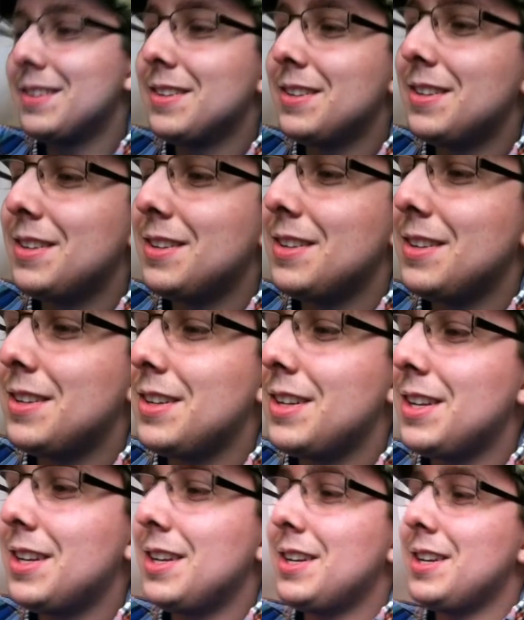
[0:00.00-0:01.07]

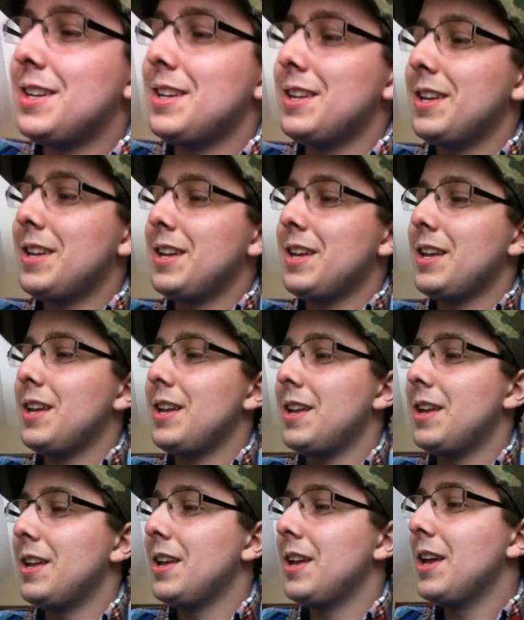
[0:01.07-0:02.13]

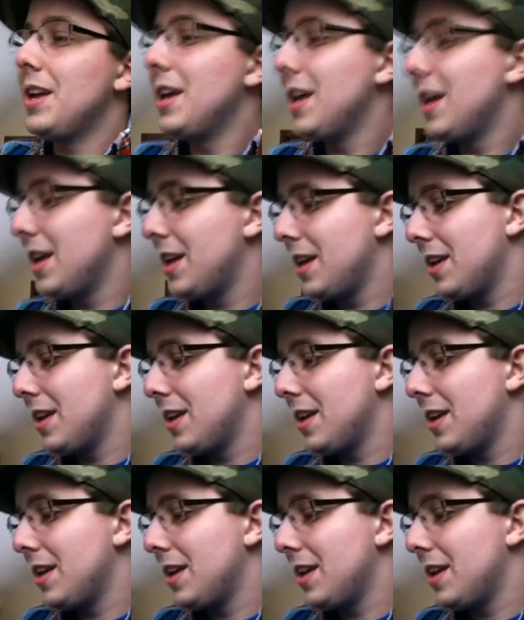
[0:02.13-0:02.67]
Nothing is said.